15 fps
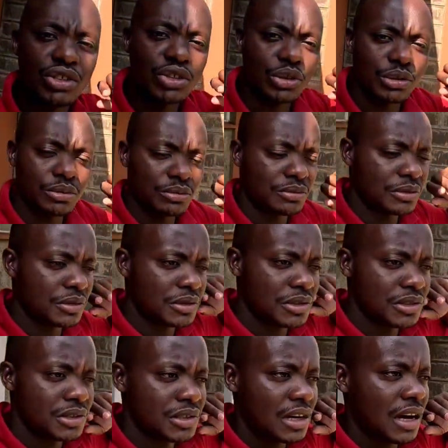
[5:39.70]
So
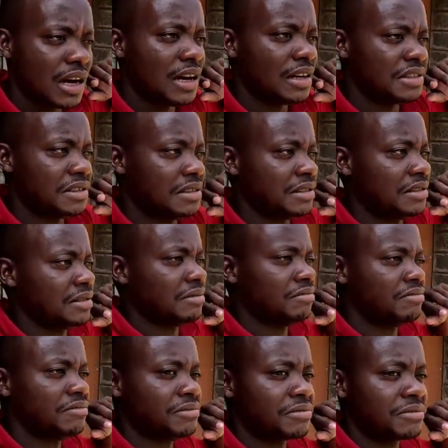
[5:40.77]

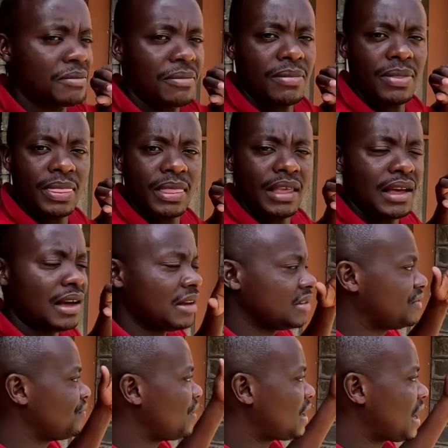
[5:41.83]
it's
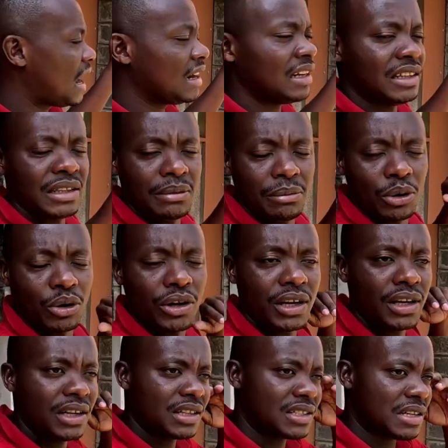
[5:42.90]
very early in the
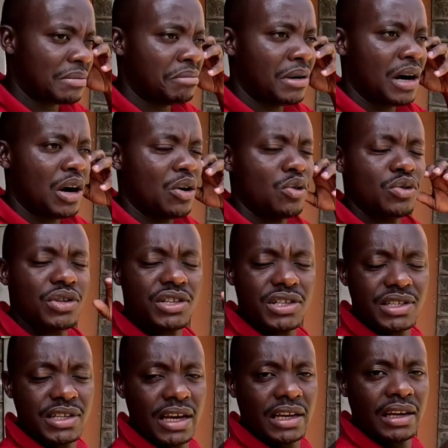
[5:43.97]
morning. It's about
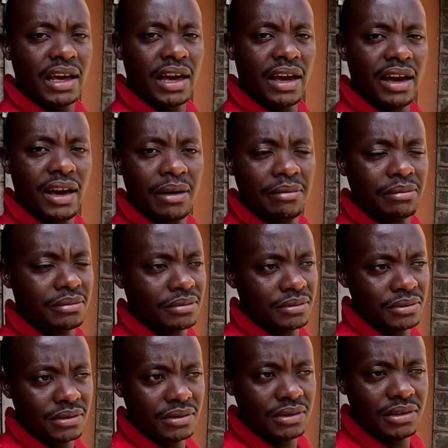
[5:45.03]
10 a.m.
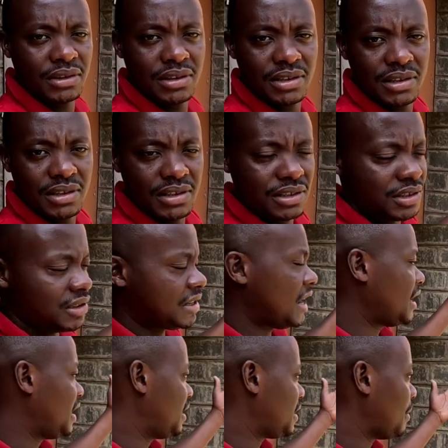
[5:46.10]

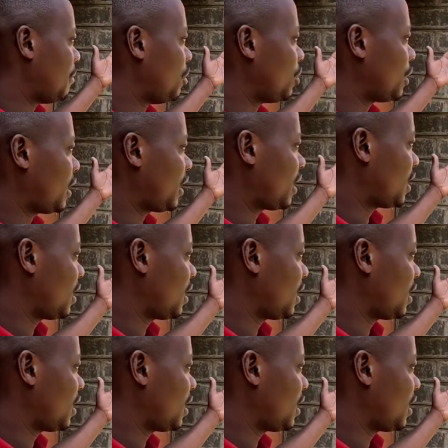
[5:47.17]
10 in the morning.